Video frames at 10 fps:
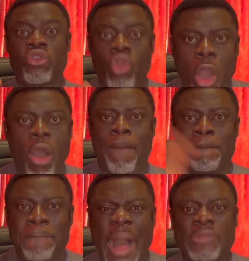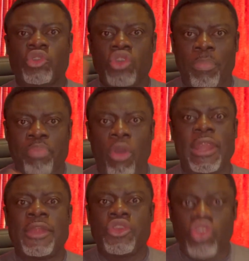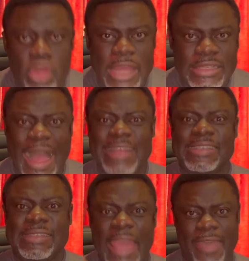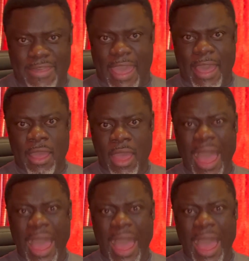Go back to your polling unit and stay there